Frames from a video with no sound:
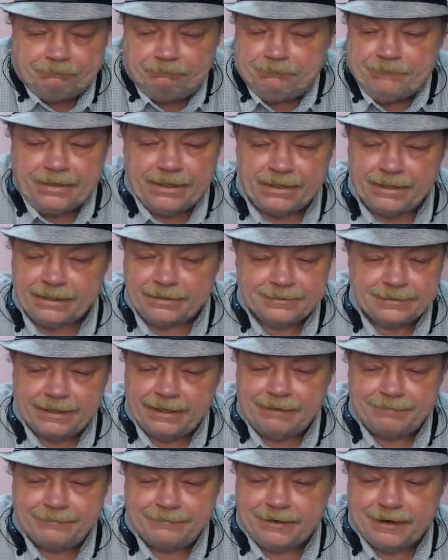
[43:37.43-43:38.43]
like I say,
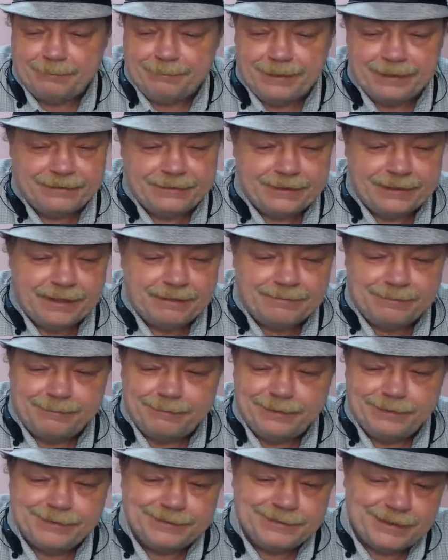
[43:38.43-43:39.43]
I dropped that thing off a
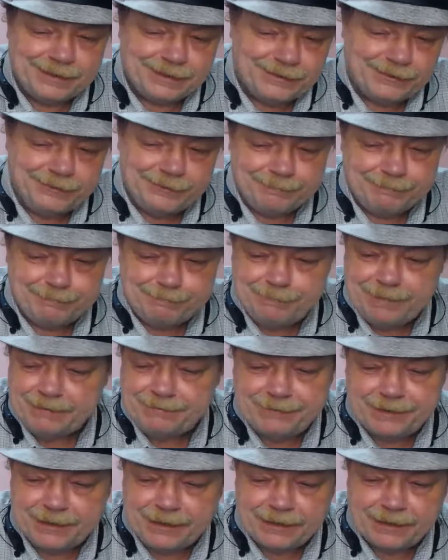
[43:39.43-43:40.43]
motorcycle doing
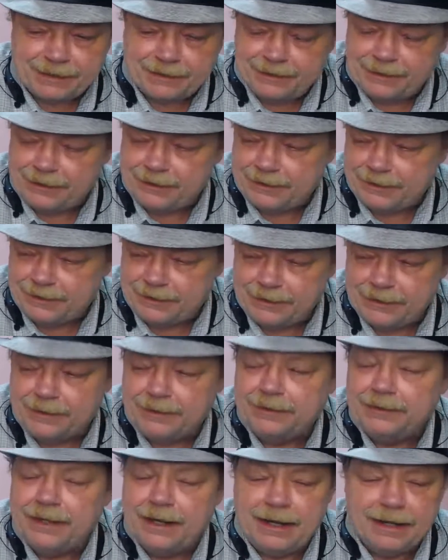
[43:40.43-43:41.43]
50 on
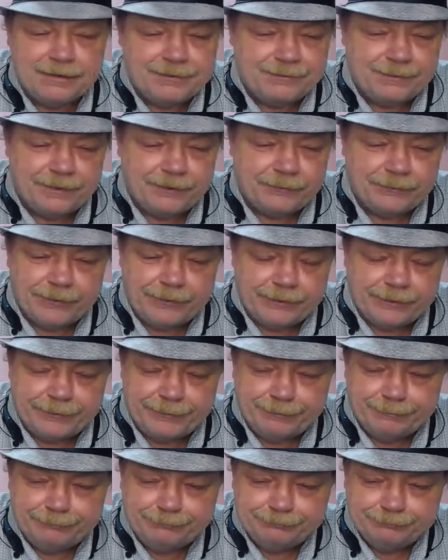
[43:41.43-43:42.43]
a asphalt
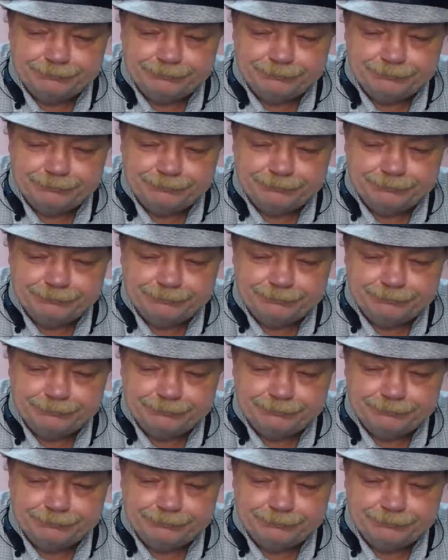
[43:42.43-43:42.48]
road.